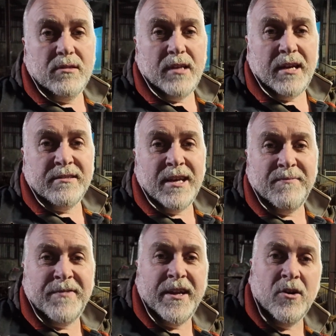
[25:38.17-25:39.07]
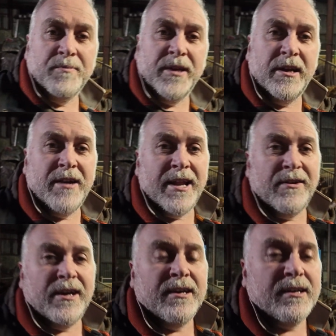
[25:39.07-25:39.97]
that's them fed up there
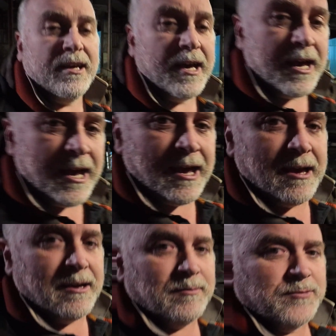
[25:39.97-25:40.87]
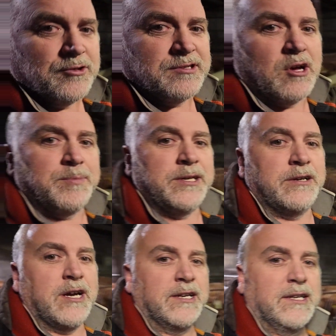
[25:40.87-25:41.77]
anyway. Just up
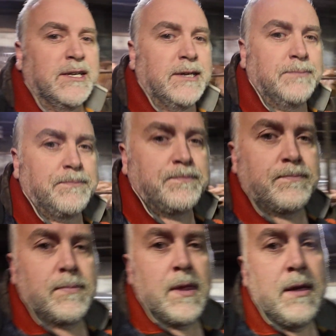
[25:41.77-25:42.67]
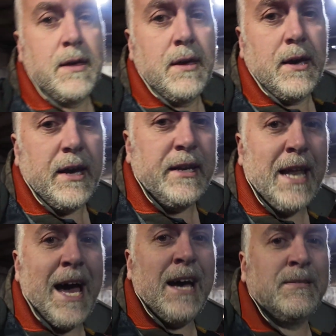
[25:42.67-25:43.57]
here in the
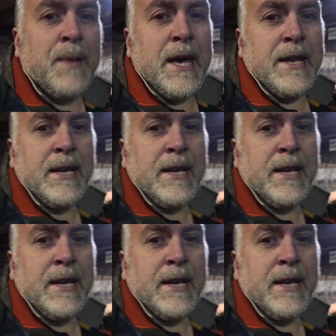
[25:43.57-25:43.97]
last pen